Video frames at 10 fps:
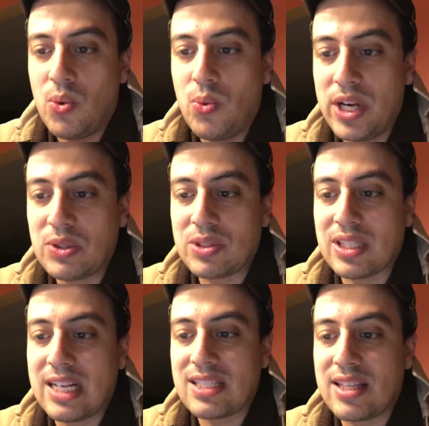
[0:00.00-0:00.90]
which was
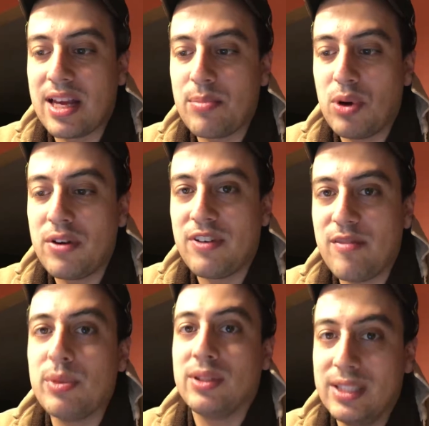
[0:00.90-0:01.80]
less than
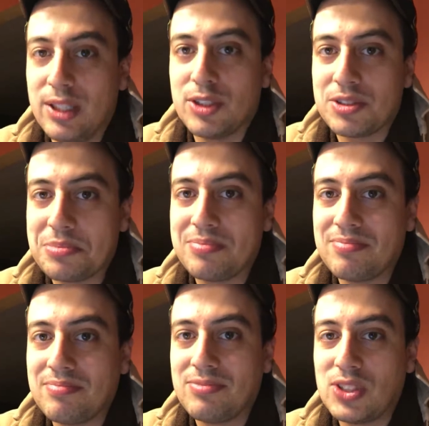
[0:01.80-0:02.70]
0.5 milliliters.
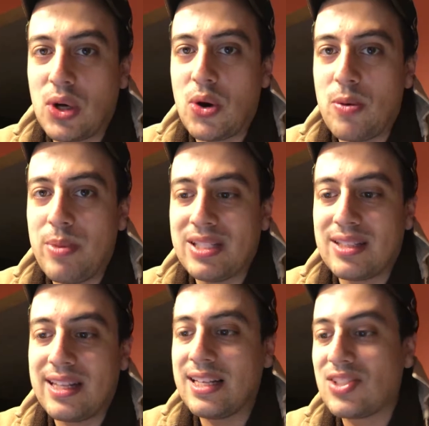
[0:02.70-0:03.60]
So
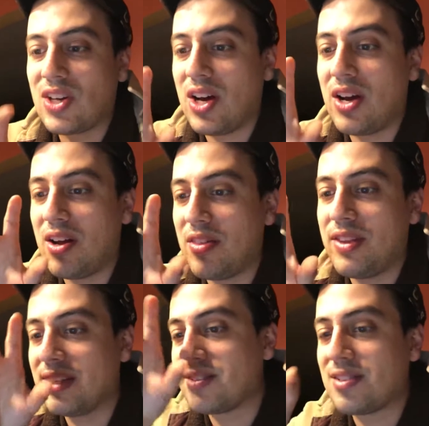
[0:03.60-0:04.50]
basically they saw
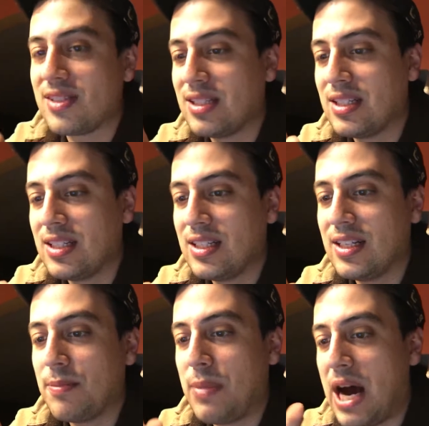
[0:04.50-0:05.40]
this
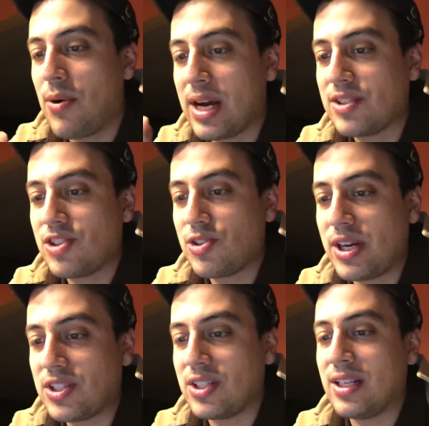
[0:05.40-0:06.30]
power
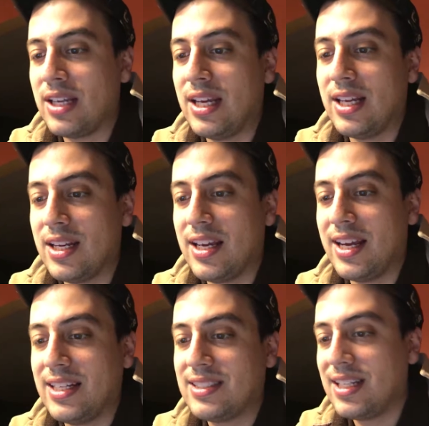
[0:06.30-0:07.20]
concentration in
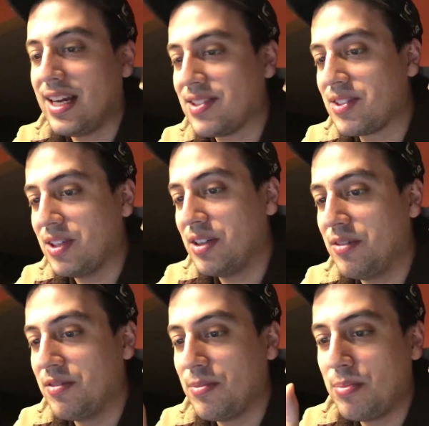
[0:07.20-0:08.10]
a test
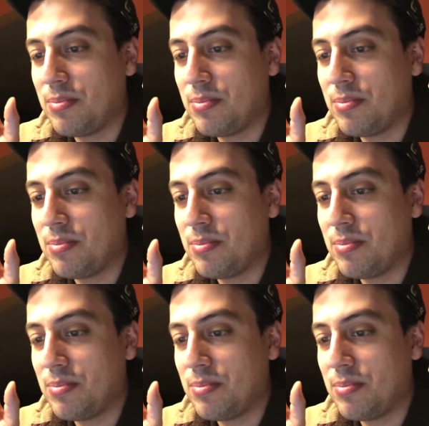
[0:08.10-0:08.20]
of